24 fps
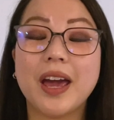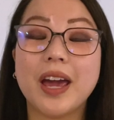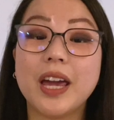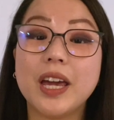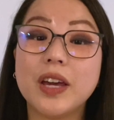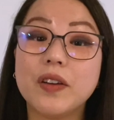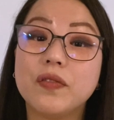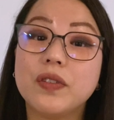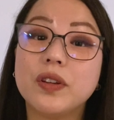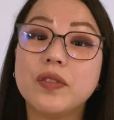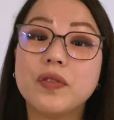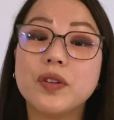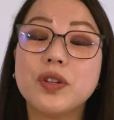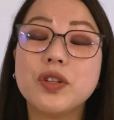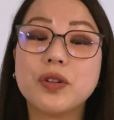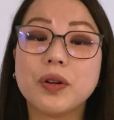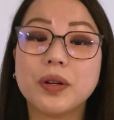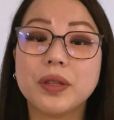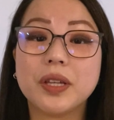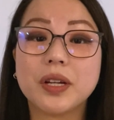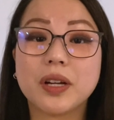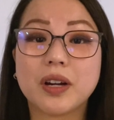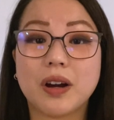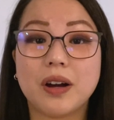If you've enjoyed
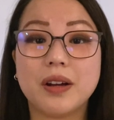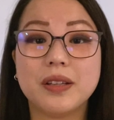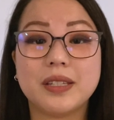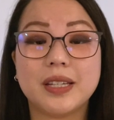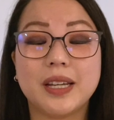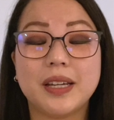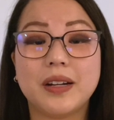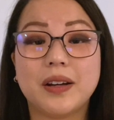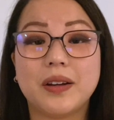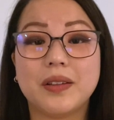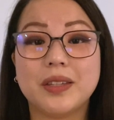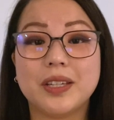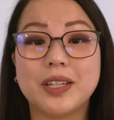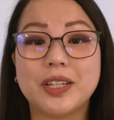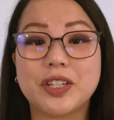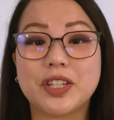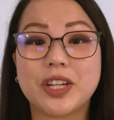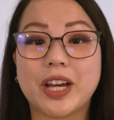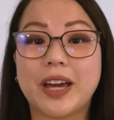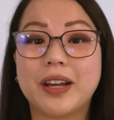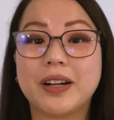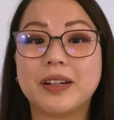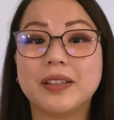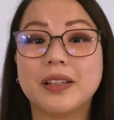the content on this
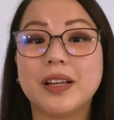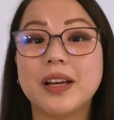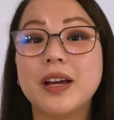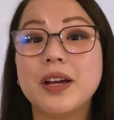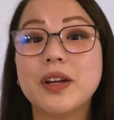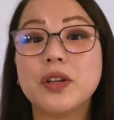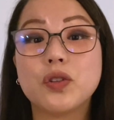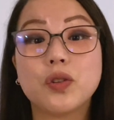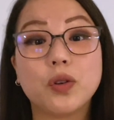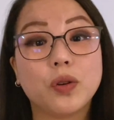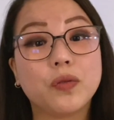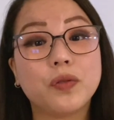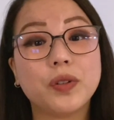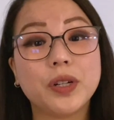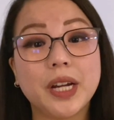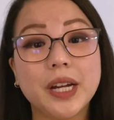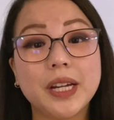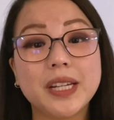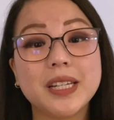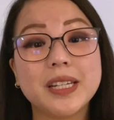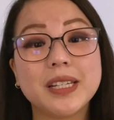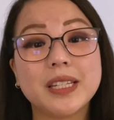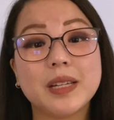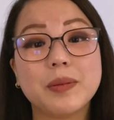channel, don't forget
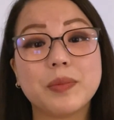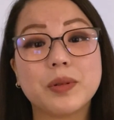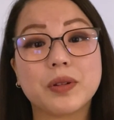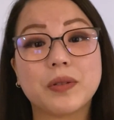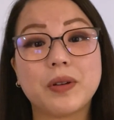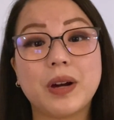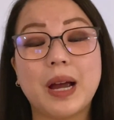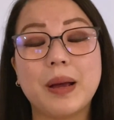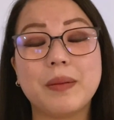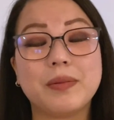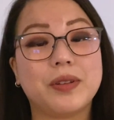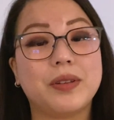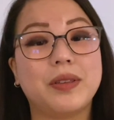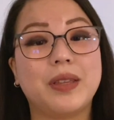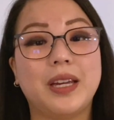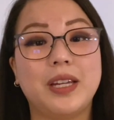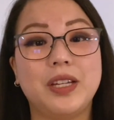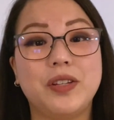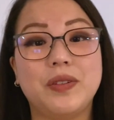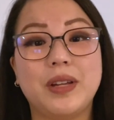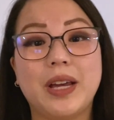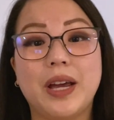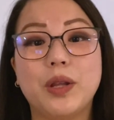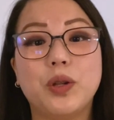to subscribe so that you
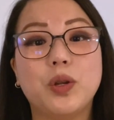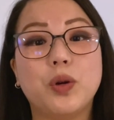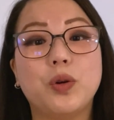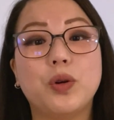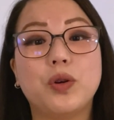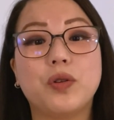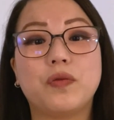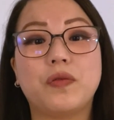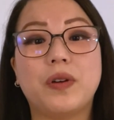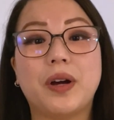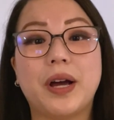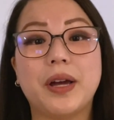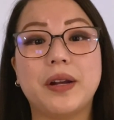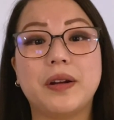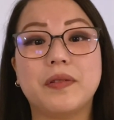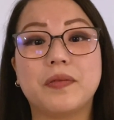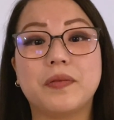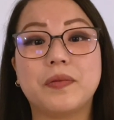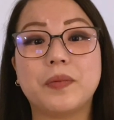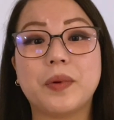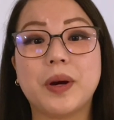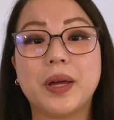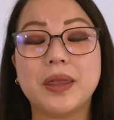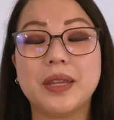get notified of
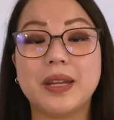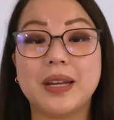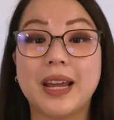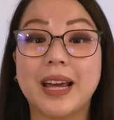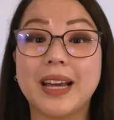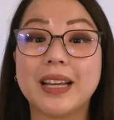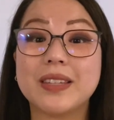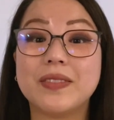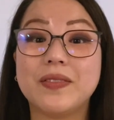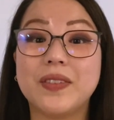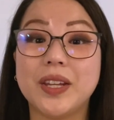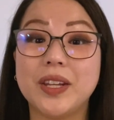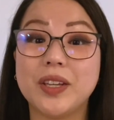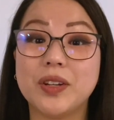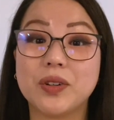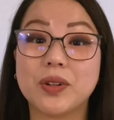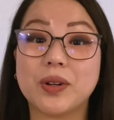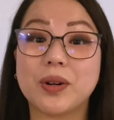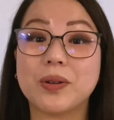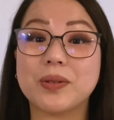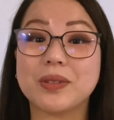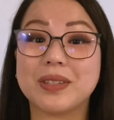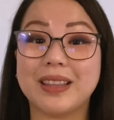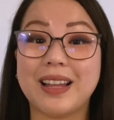when the next video
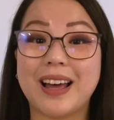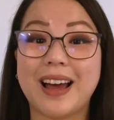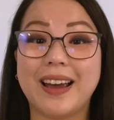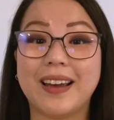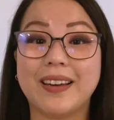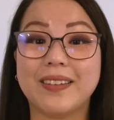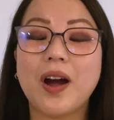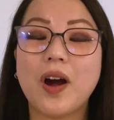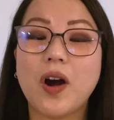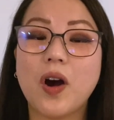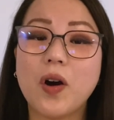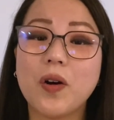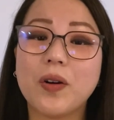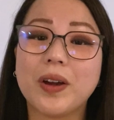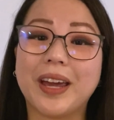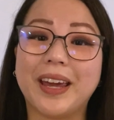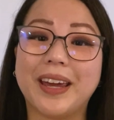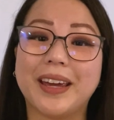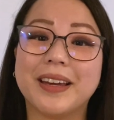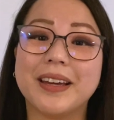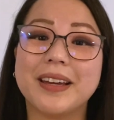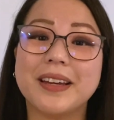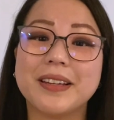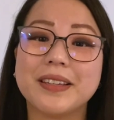goes live.
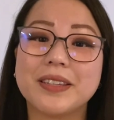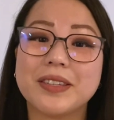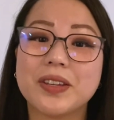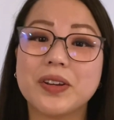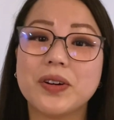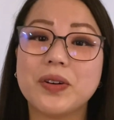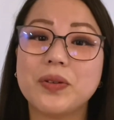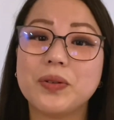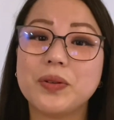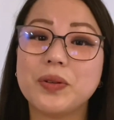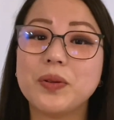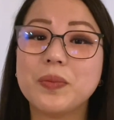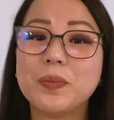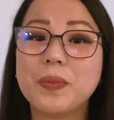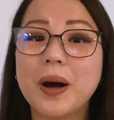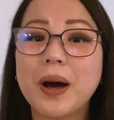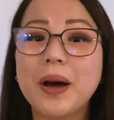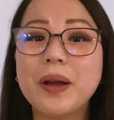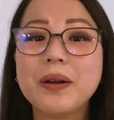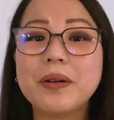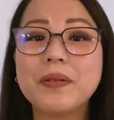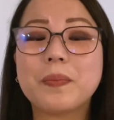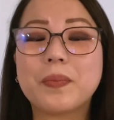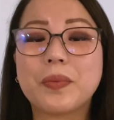Okay, so you bought
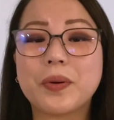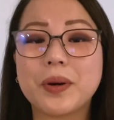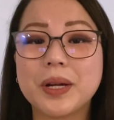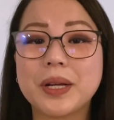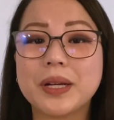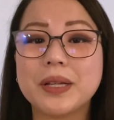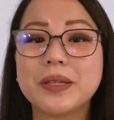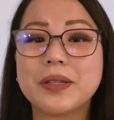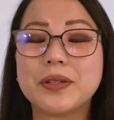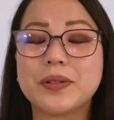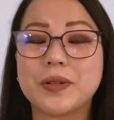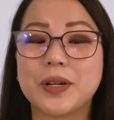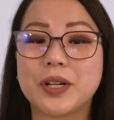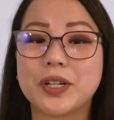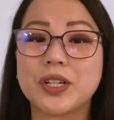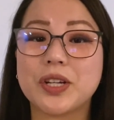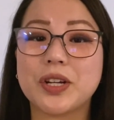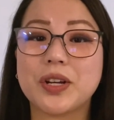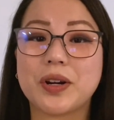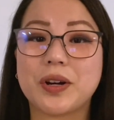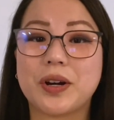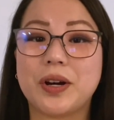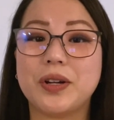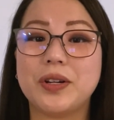a pre-construction
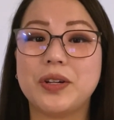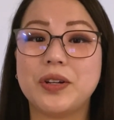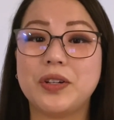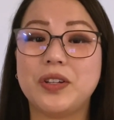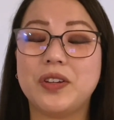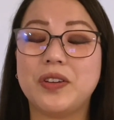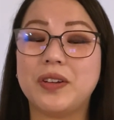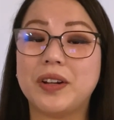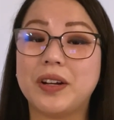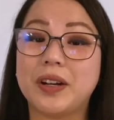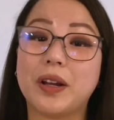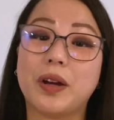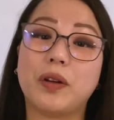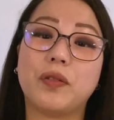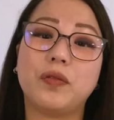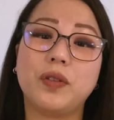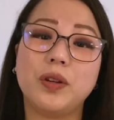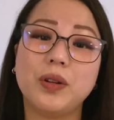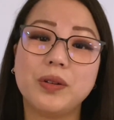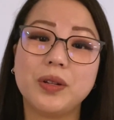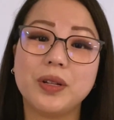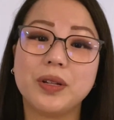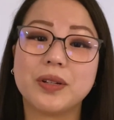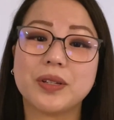condo unit a few
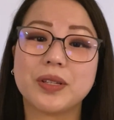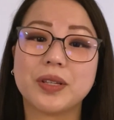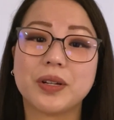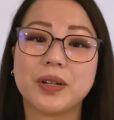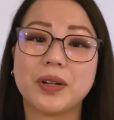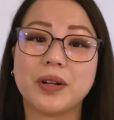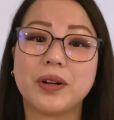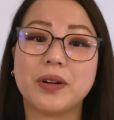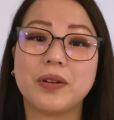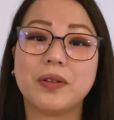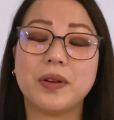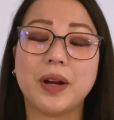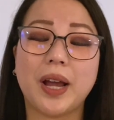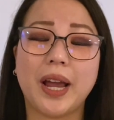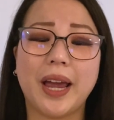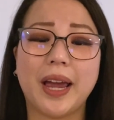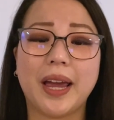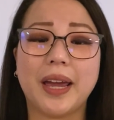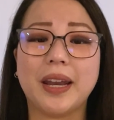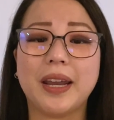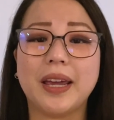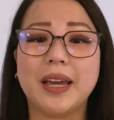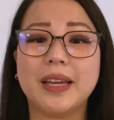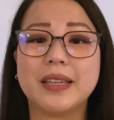years ago
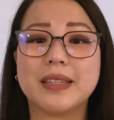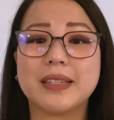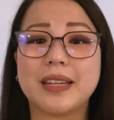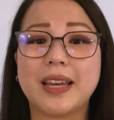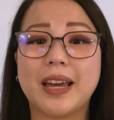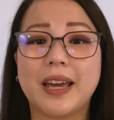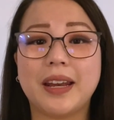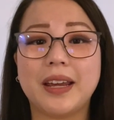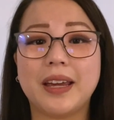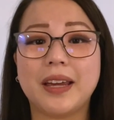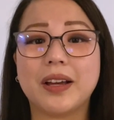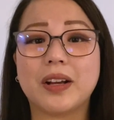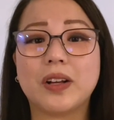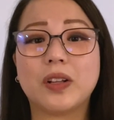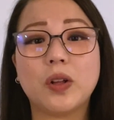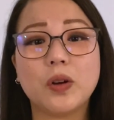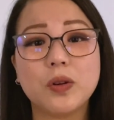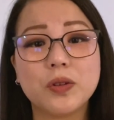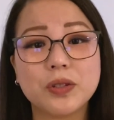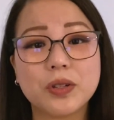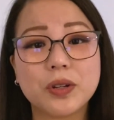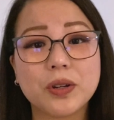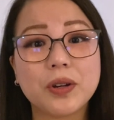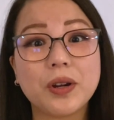and it's getting
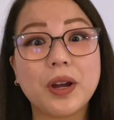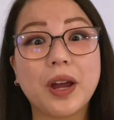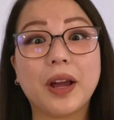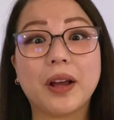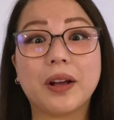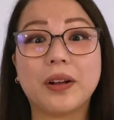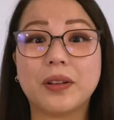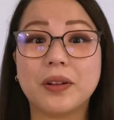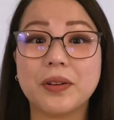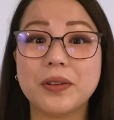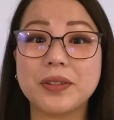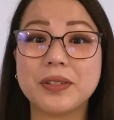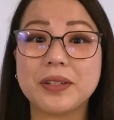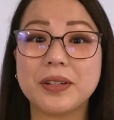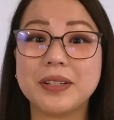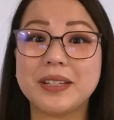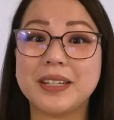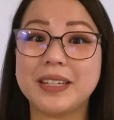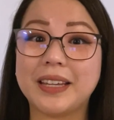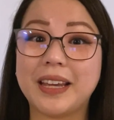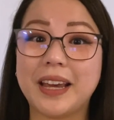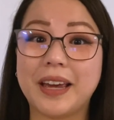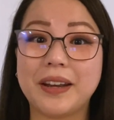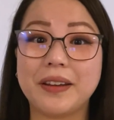closer and closer to
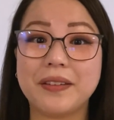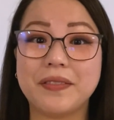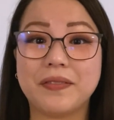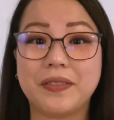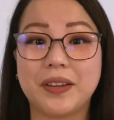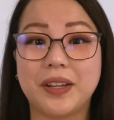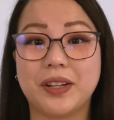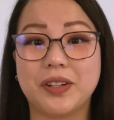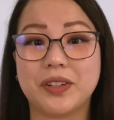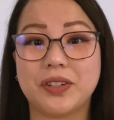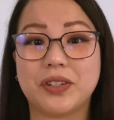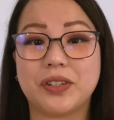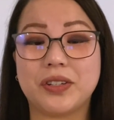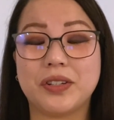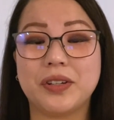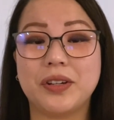getting finished.